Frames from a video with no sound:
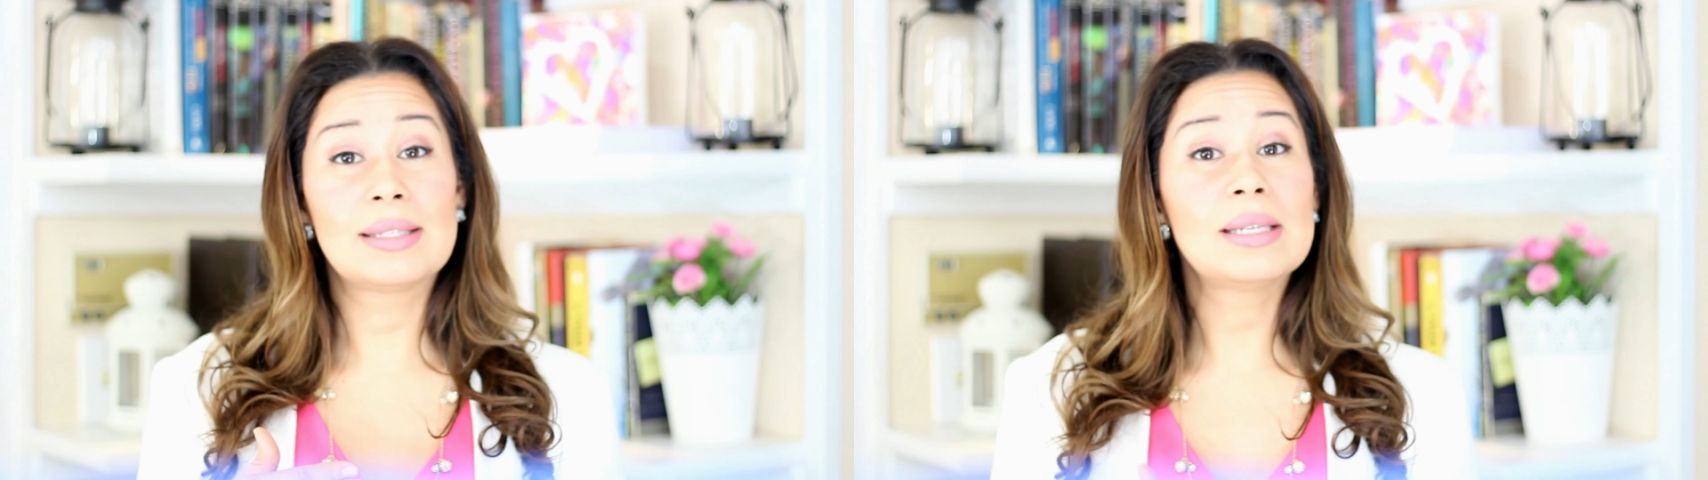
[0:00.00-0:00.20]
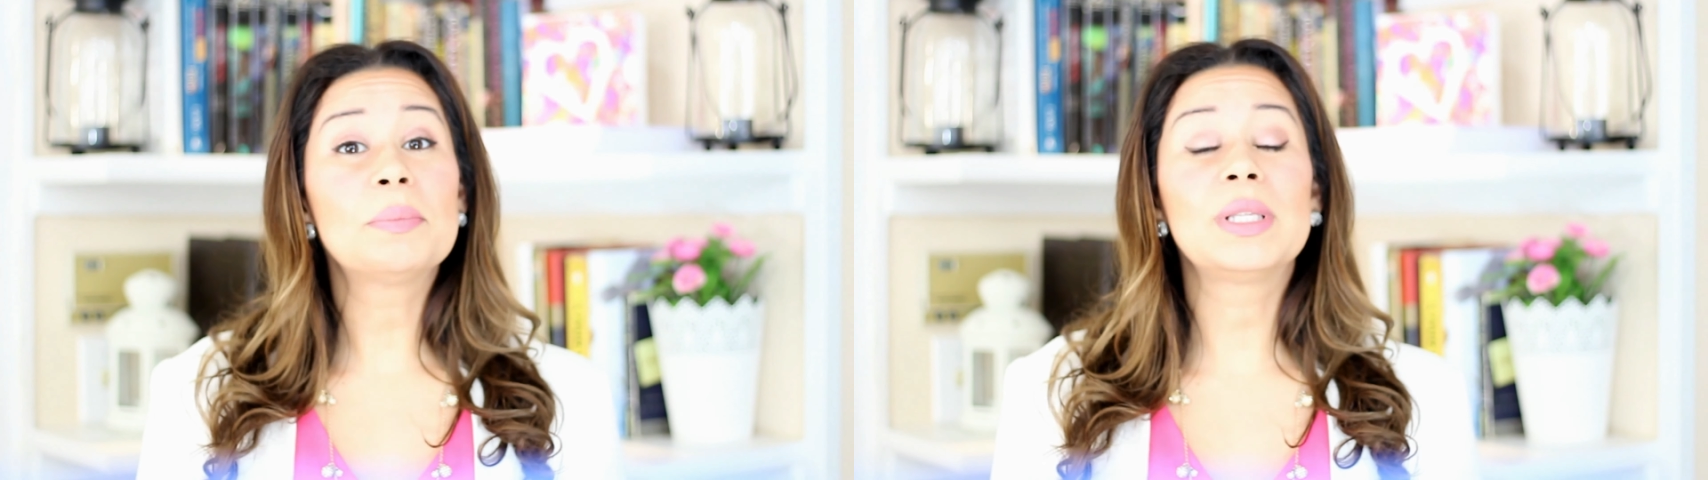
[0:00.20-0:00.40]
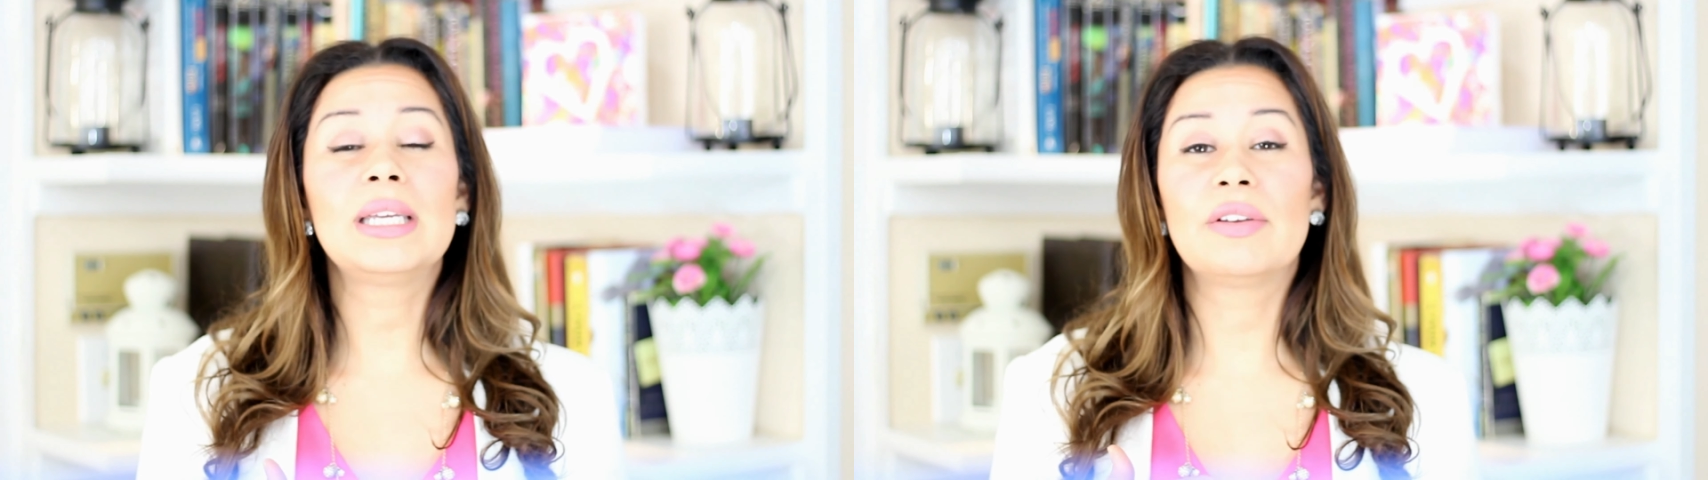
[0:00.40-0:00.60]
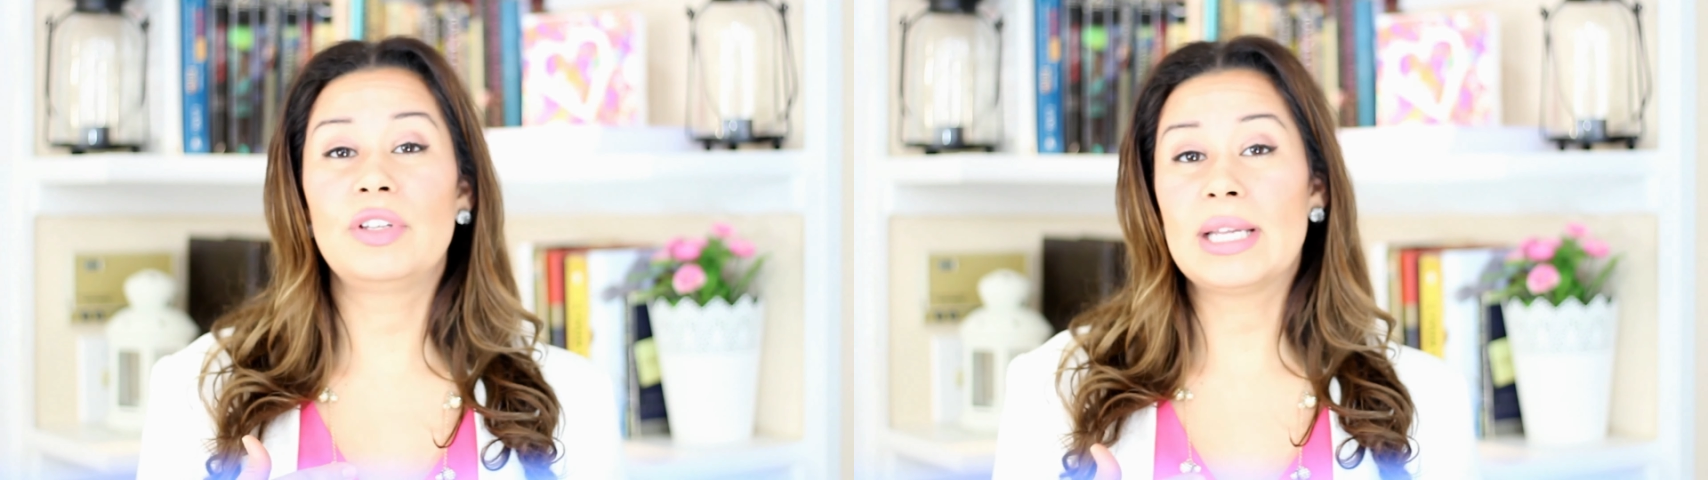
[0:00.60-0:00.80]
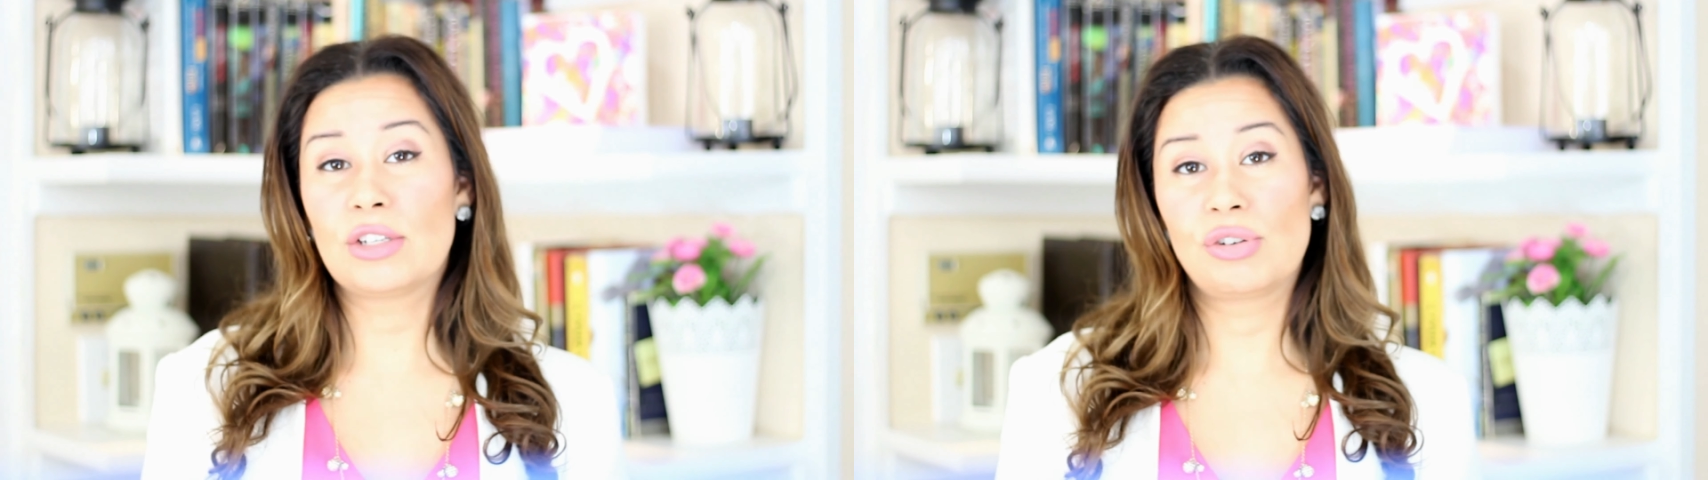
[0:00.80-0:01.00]
it's simply
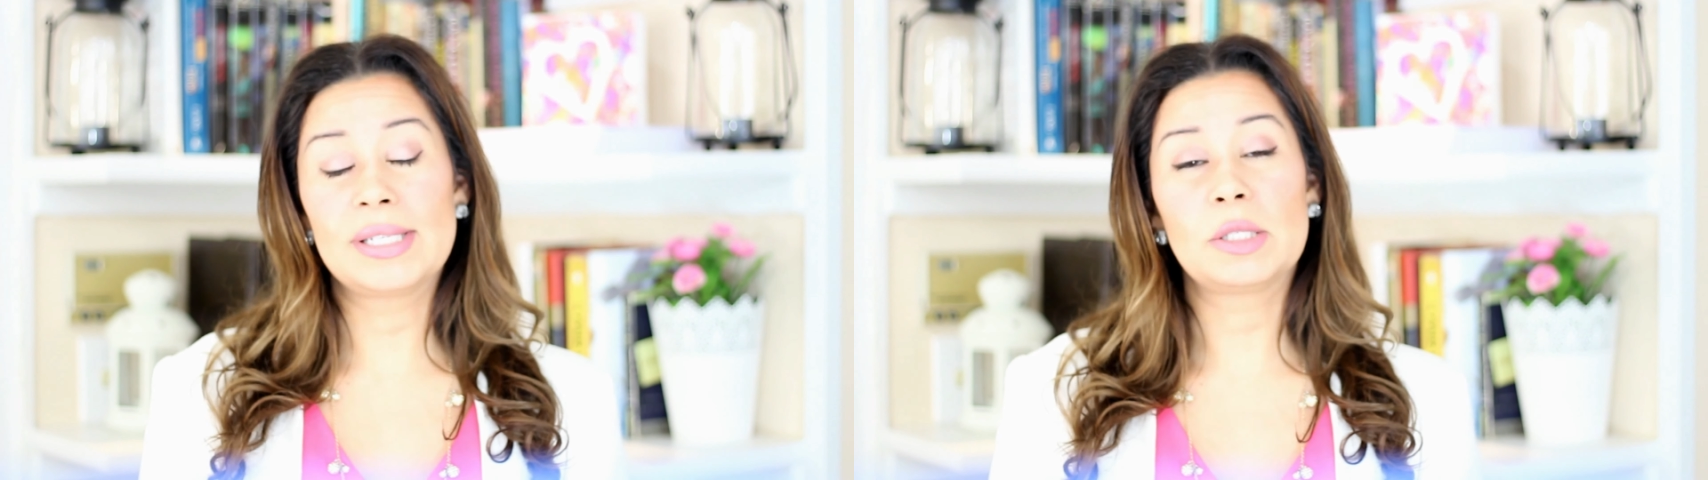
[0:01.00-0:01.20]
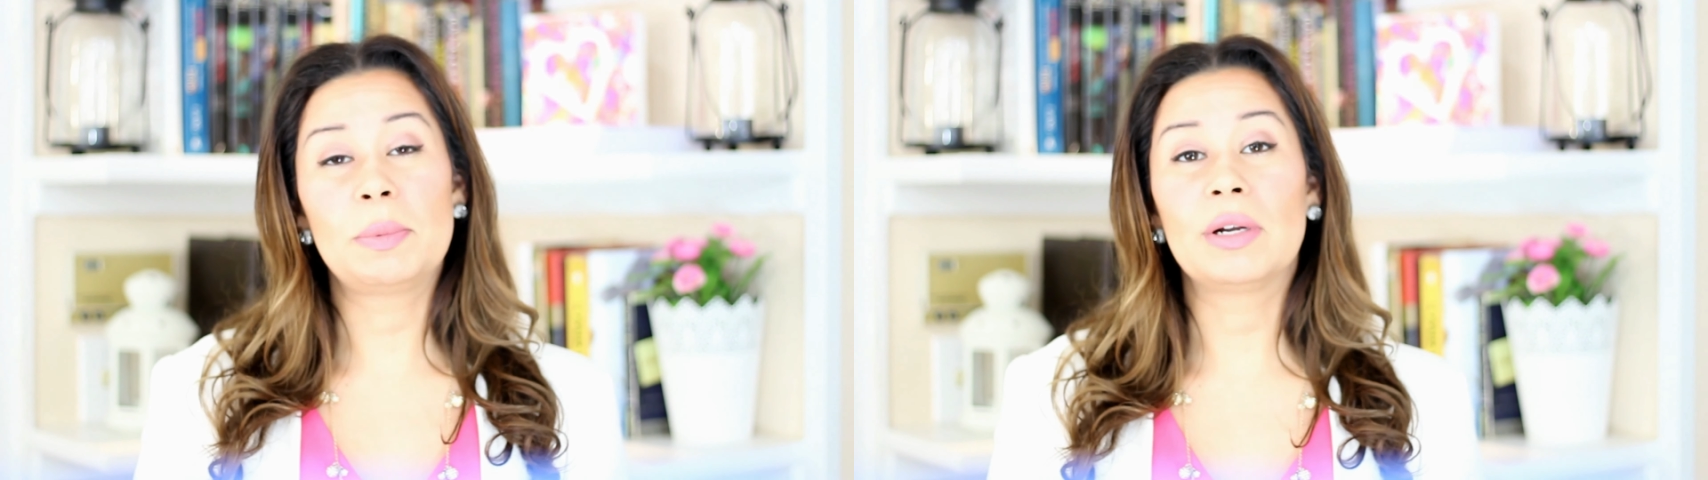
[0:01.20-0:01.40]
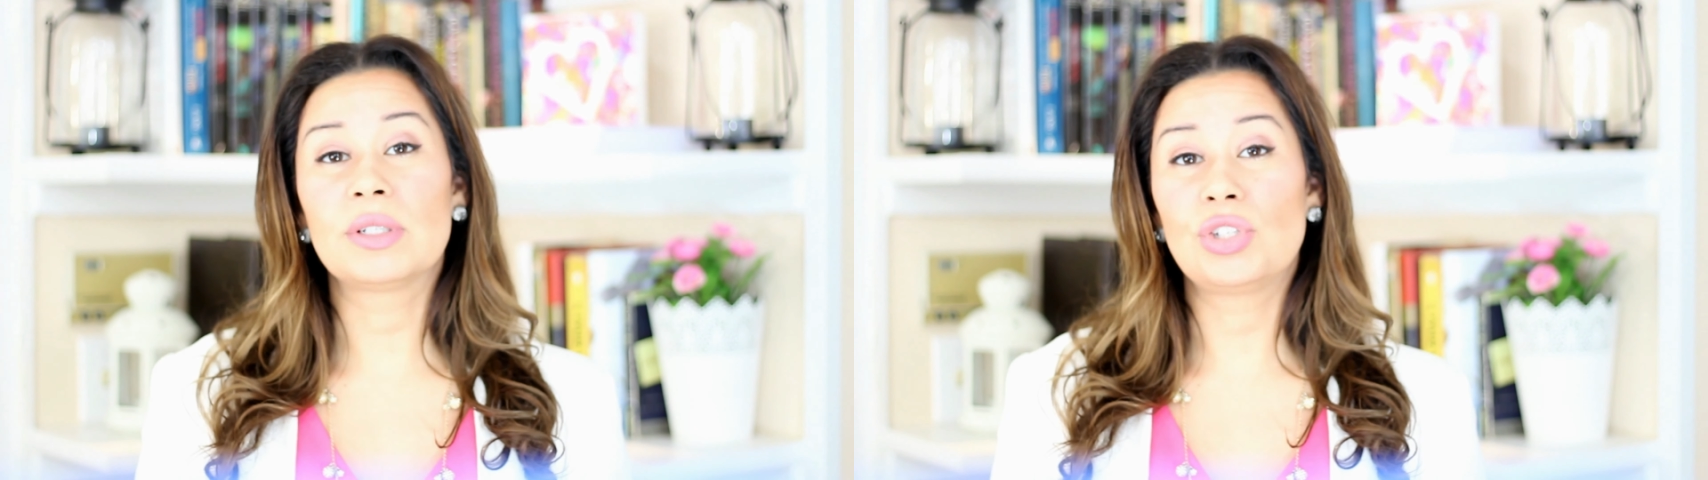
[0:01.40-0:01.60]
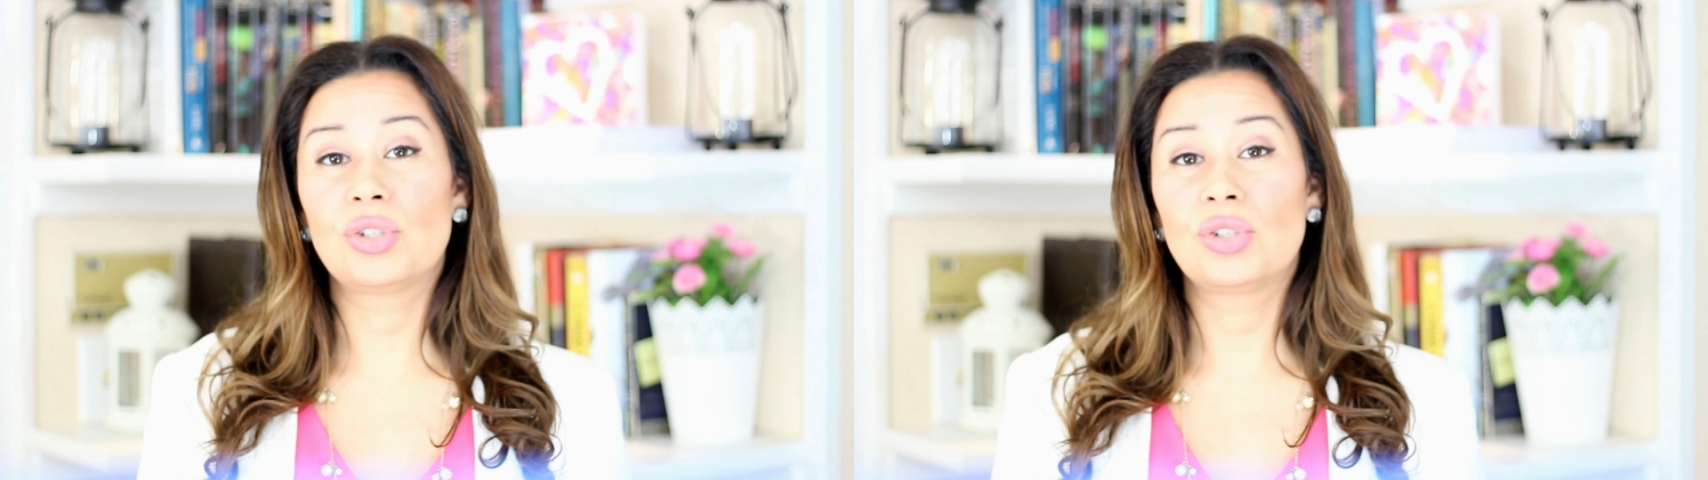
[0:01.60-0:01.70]
giving that transparency